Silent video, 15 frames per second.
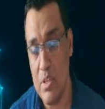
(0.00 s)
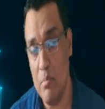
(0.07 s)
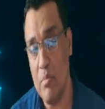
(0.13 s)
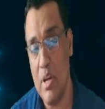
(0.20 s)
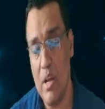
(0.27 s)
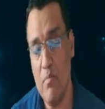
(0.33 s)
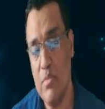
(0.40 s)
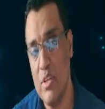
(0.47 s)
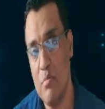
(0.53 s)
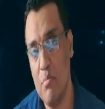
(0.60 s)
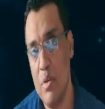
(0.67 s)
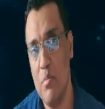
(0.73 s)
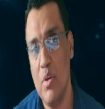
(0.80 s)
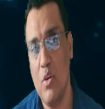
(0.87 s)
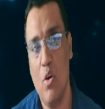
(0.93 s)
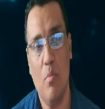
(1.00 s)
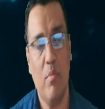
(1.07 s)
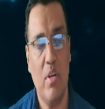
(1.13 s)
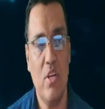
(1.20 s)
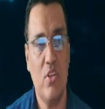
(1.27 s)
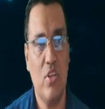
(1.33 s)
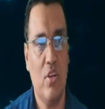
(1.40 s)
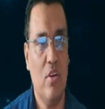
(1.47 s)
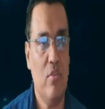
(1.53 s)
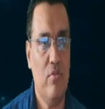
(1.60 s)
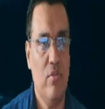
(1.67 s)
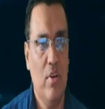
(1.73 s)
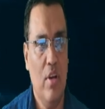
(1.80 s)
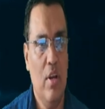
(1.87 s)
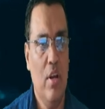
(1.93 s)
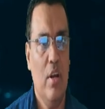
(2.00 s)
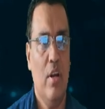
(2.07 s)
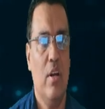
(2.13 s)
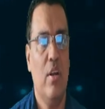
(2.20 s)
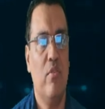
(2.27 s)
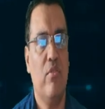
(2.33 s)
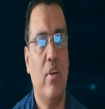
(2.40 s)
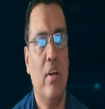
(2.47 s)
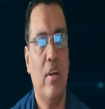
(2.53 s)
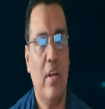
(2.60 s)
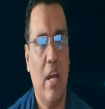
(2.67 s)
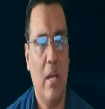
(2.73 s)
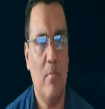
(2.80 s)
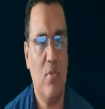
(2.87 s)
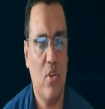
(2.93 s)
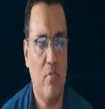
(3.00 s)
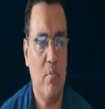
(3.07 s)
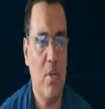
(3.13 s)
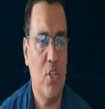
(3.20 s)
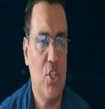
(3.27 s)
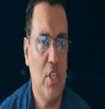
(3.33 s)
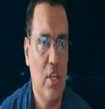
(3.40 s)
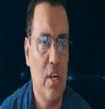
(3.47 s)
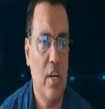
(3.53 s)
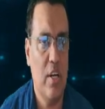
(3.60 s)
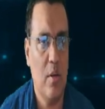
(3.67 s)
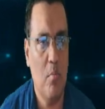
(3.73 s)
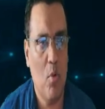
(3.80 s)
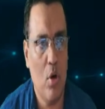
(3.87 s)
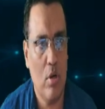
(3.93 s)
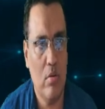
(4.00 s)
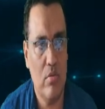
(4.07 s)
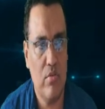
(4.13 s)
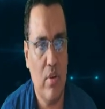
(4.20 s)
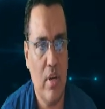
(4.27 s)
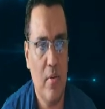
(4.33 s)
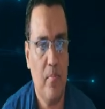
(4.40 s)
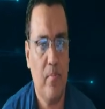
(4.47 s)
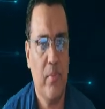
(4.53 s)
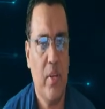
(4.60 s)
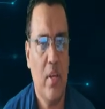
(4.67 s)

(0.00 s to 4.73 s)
Sometimes it may be a combination of different types of machine learning models, right?